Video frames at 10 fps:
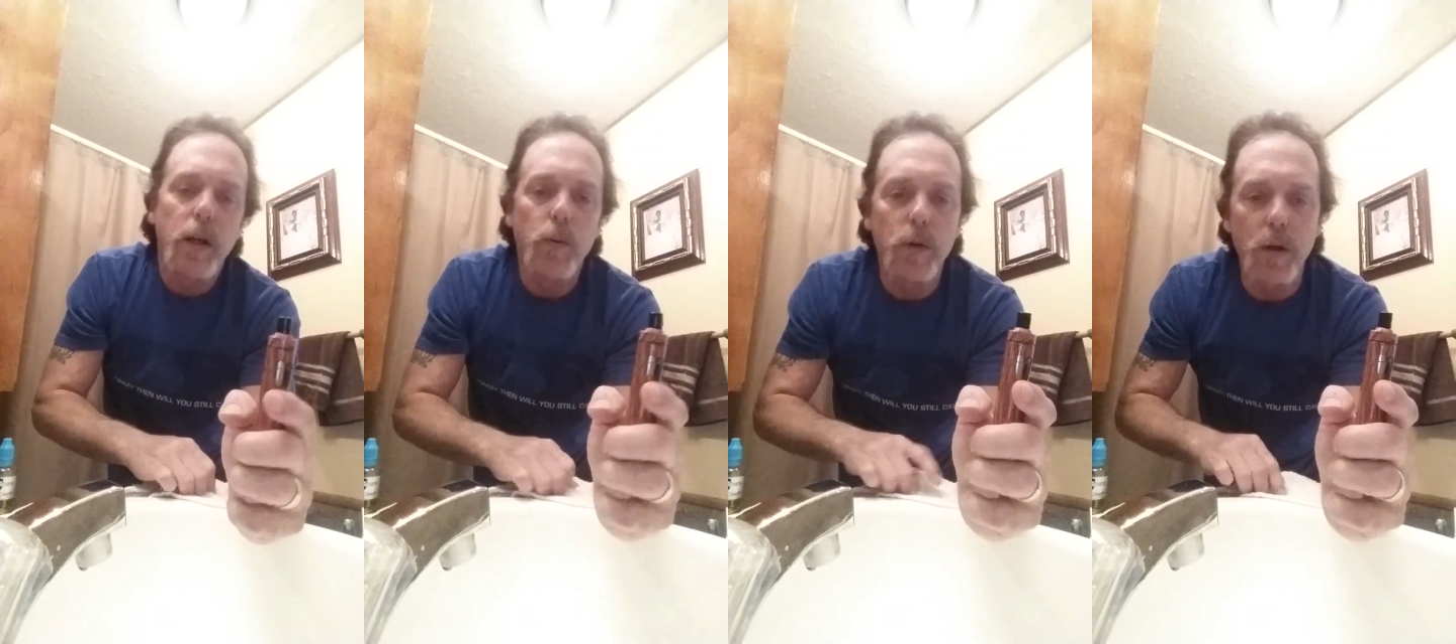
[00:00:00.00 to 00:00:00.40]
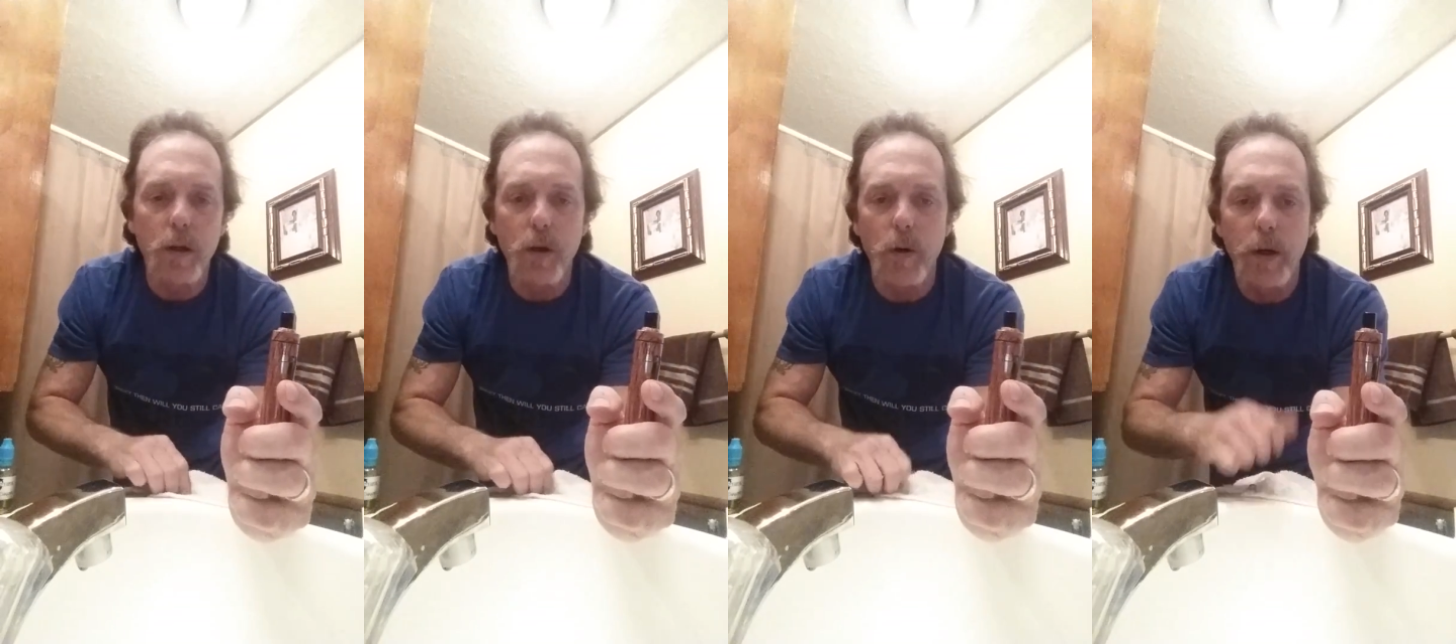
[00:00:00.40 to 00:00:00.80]
And we're going
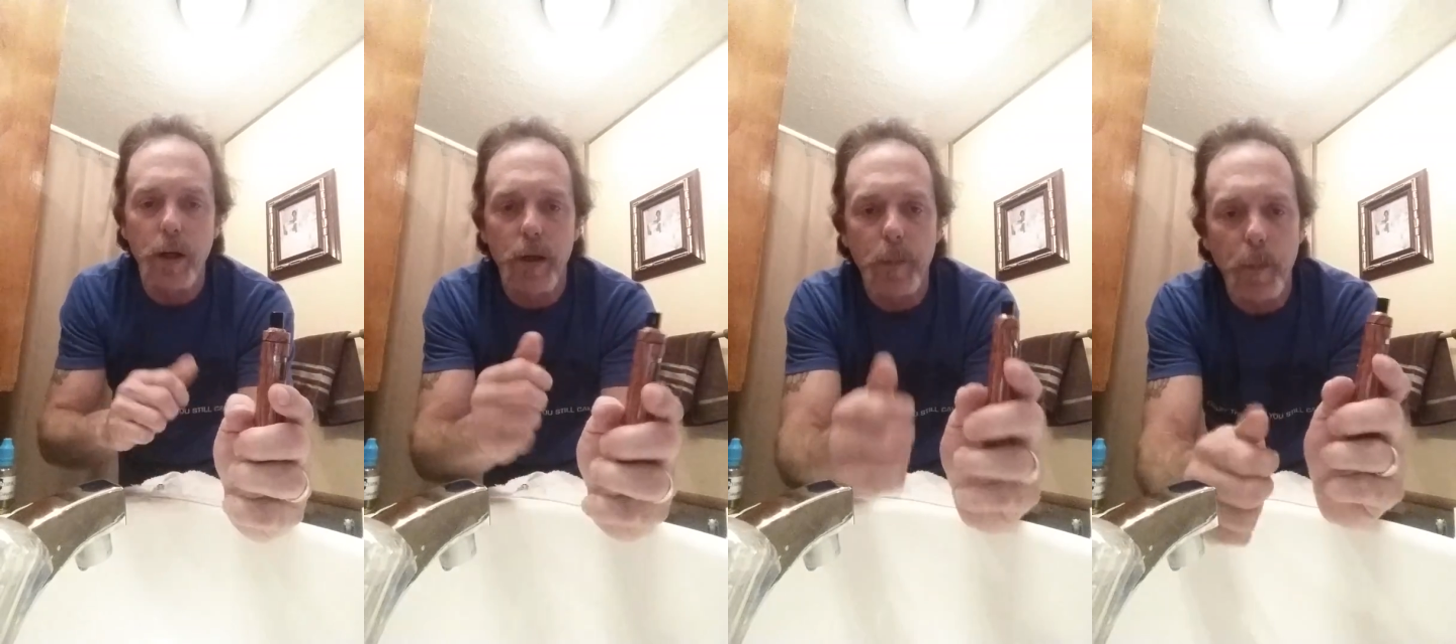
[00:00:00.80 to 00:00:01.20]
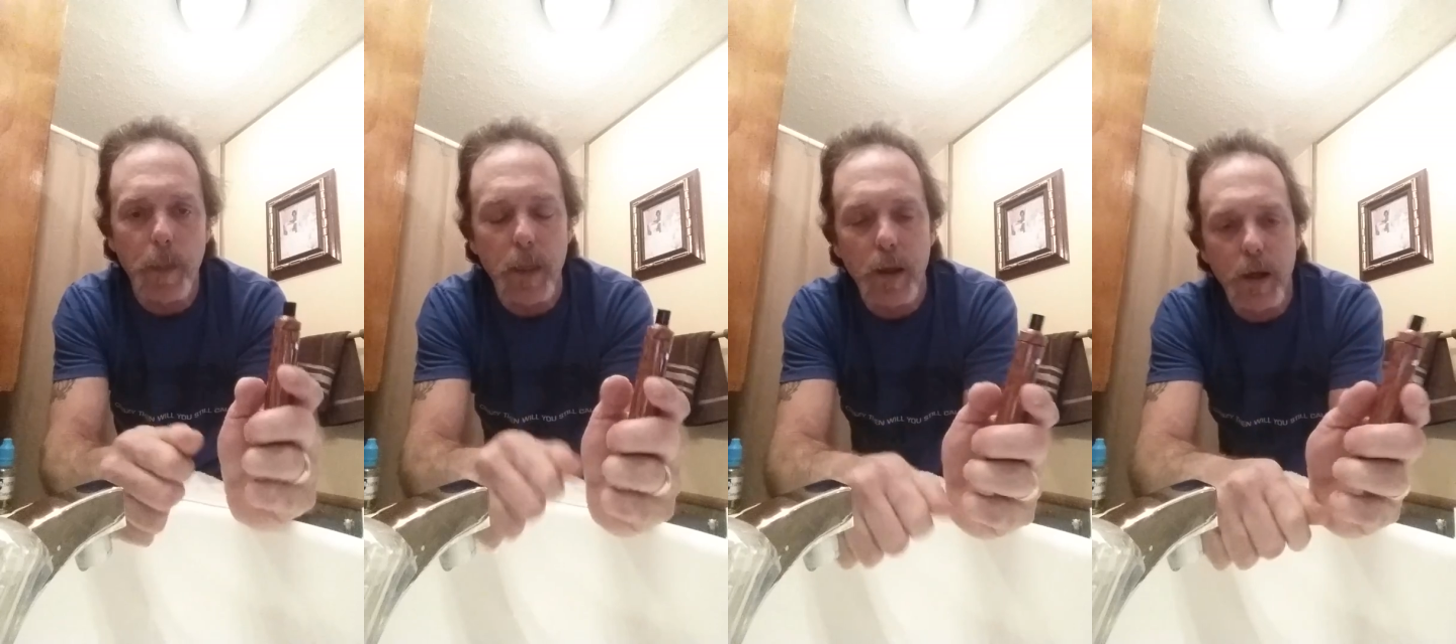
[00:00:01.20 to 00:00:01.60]
to go
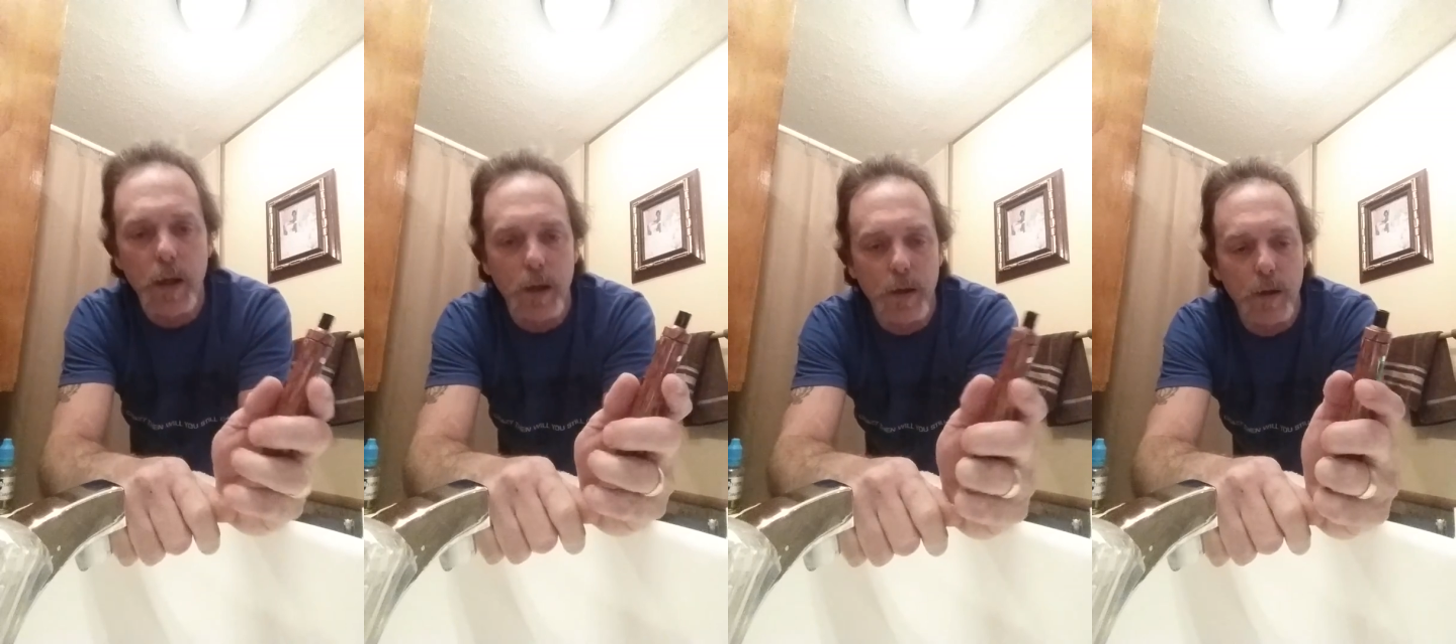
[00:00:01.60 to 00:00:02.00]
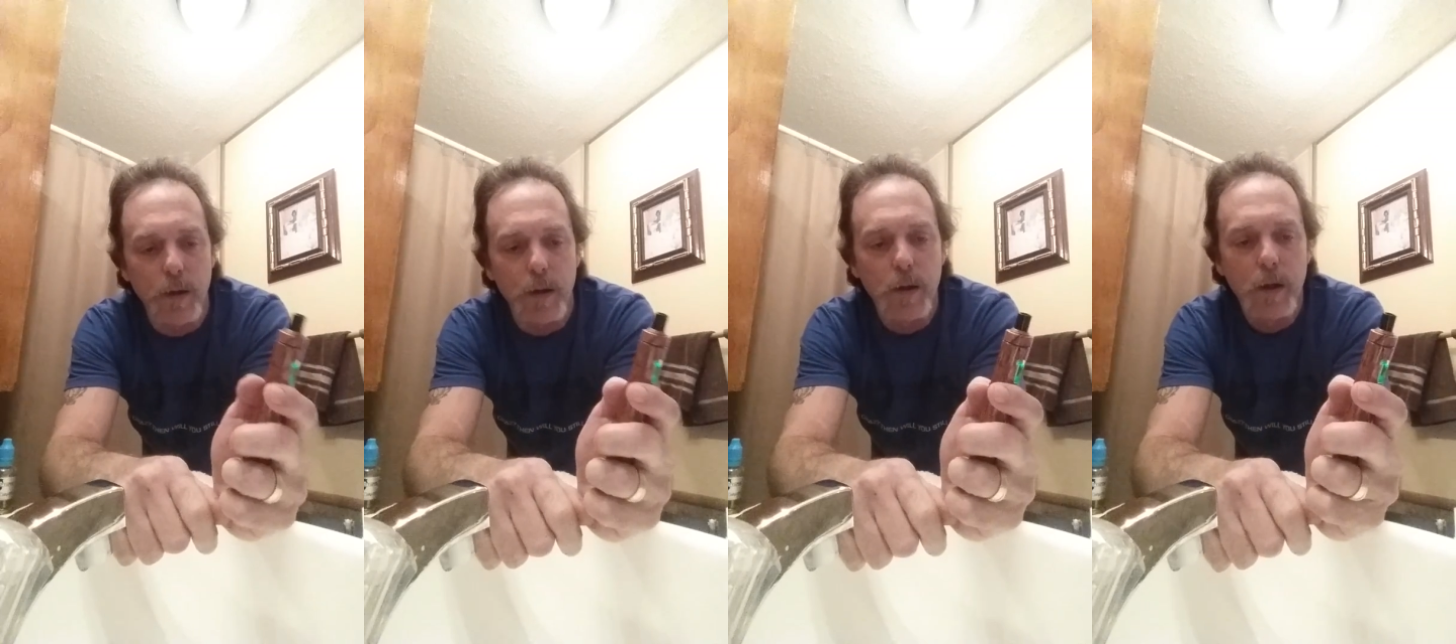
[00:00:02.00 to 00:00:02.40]
ahead
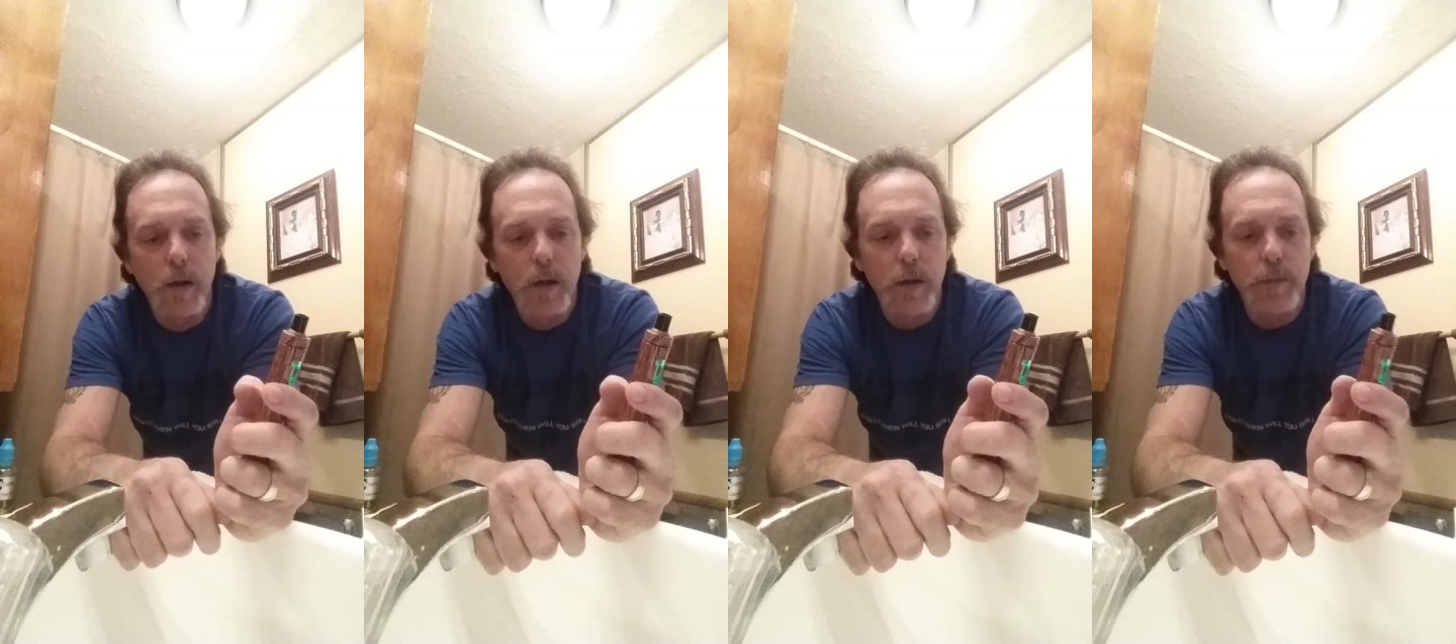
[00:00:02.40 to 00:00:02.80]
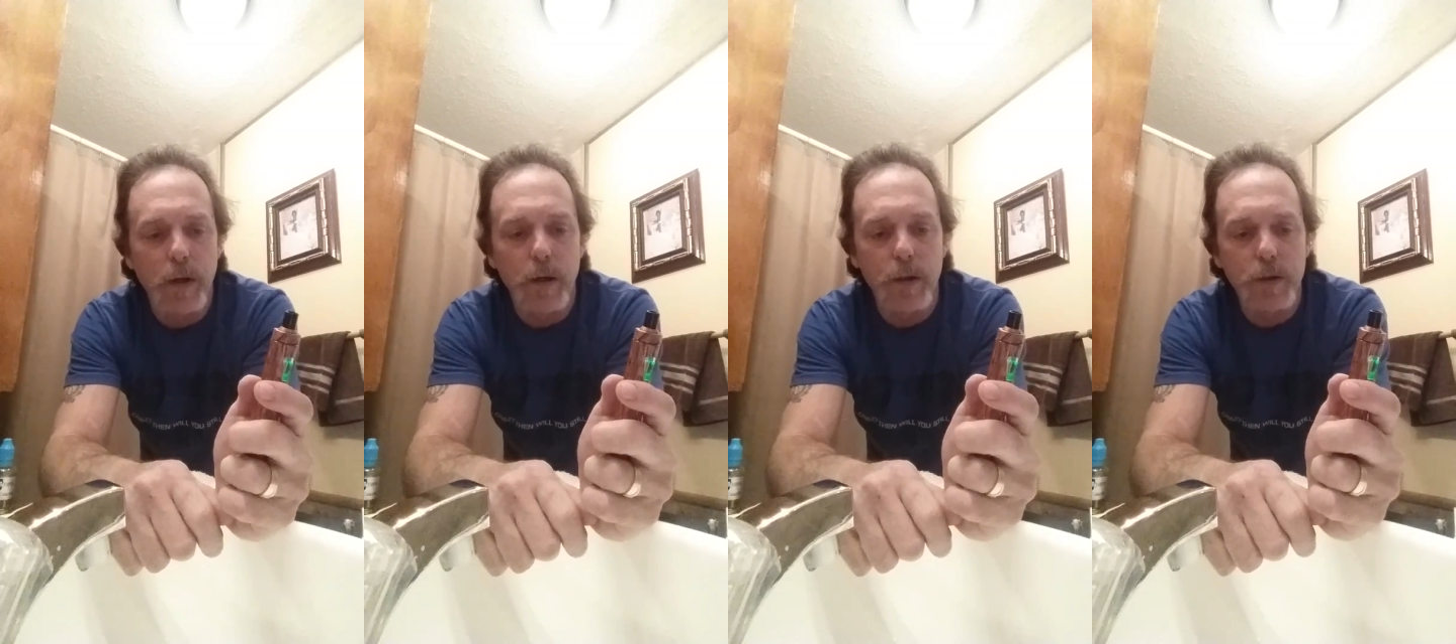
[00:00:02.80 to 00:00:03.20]
and
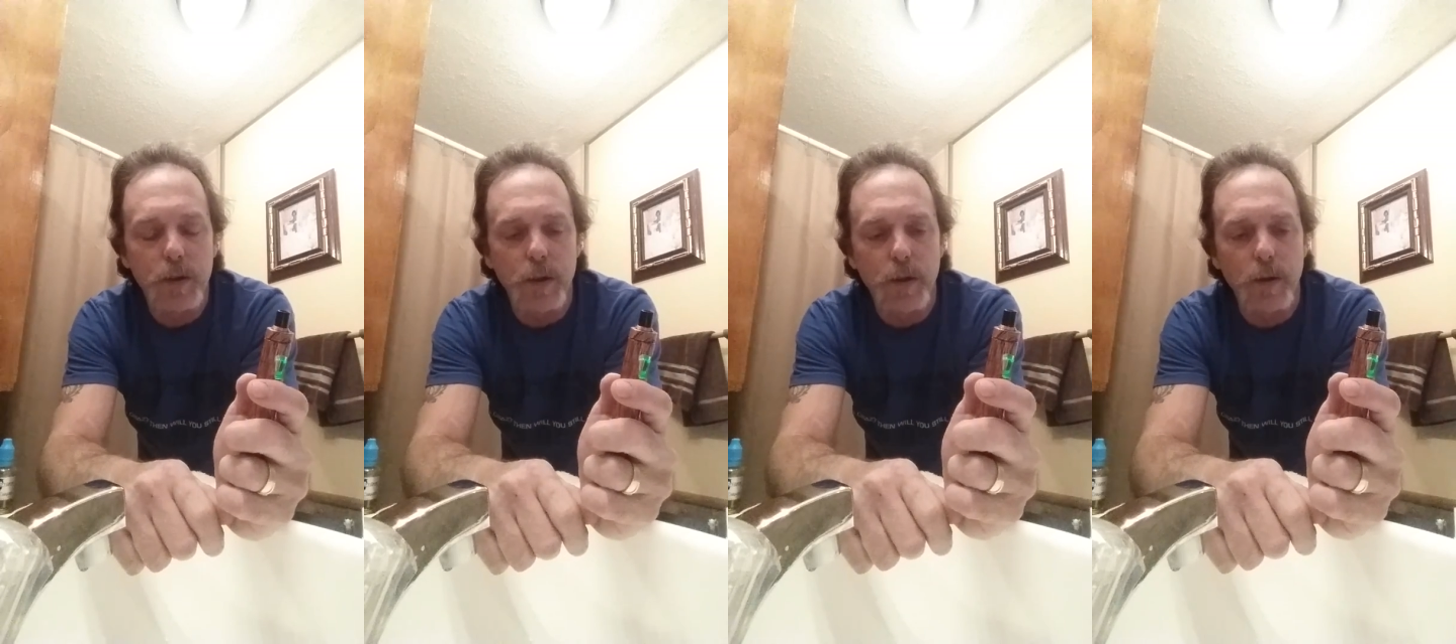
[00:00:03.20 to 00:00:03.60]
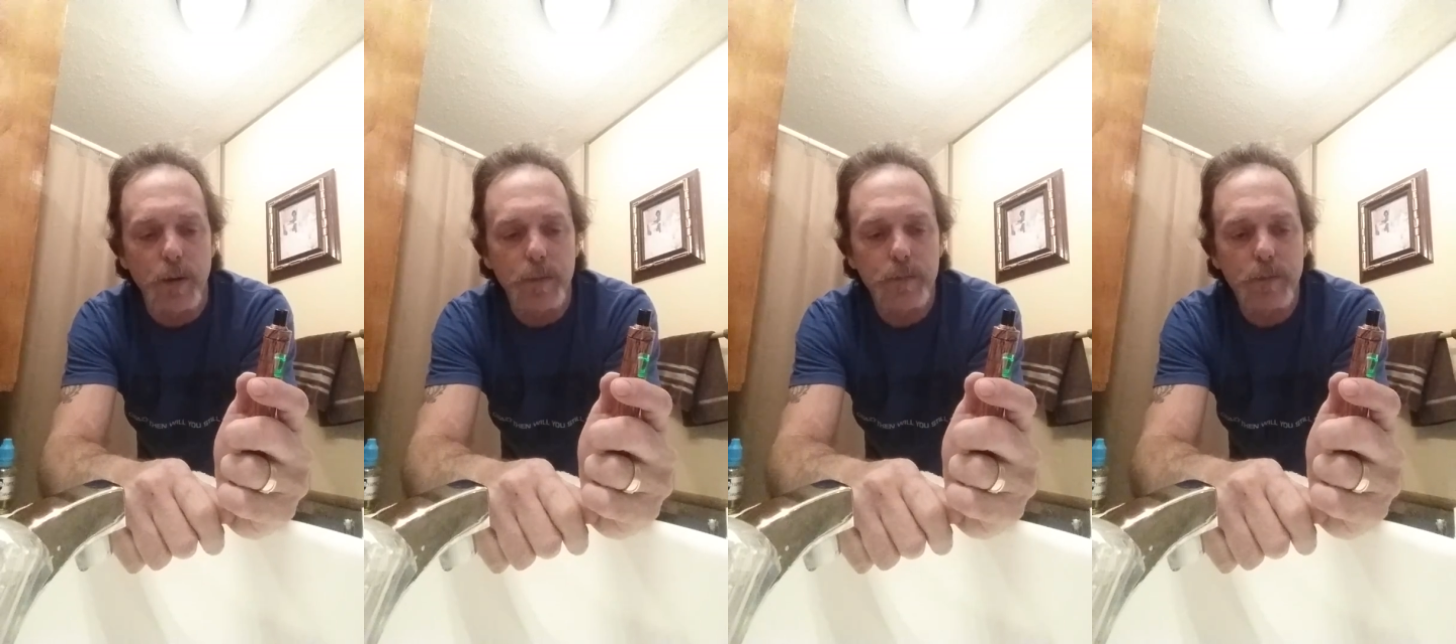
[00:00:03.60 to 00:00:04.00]
fire this thing
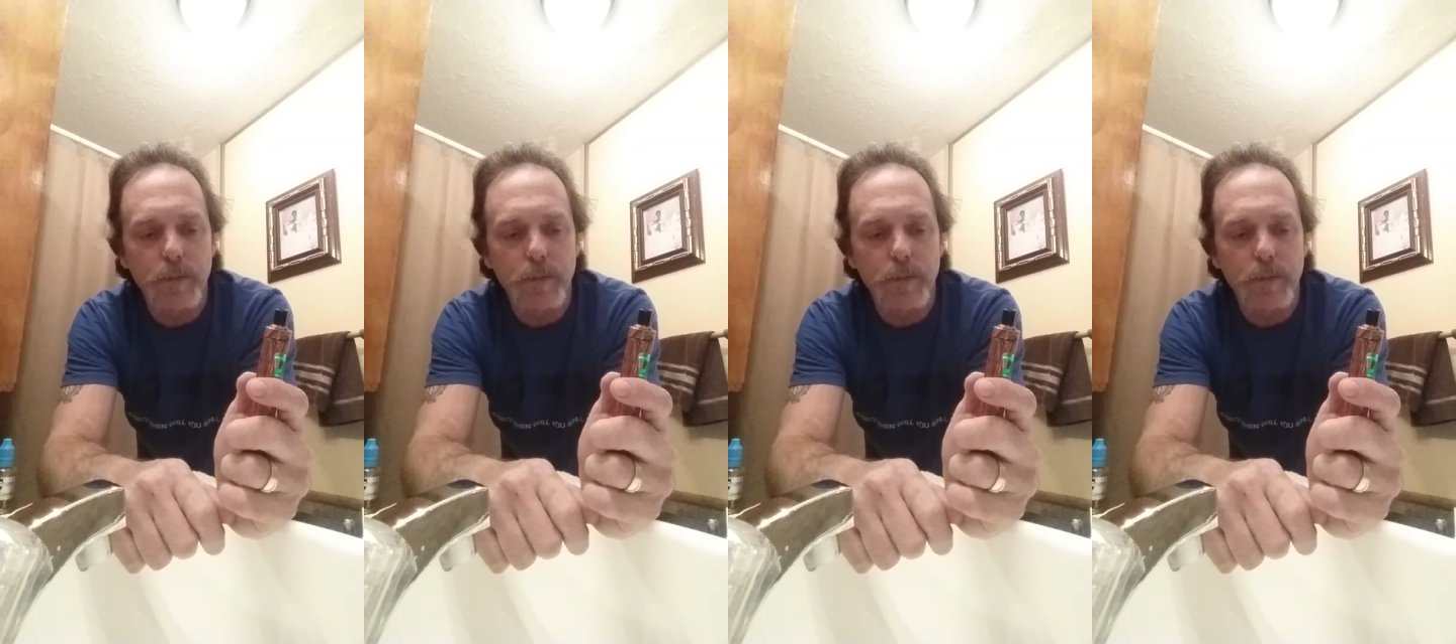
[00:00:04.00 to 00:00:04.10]
up.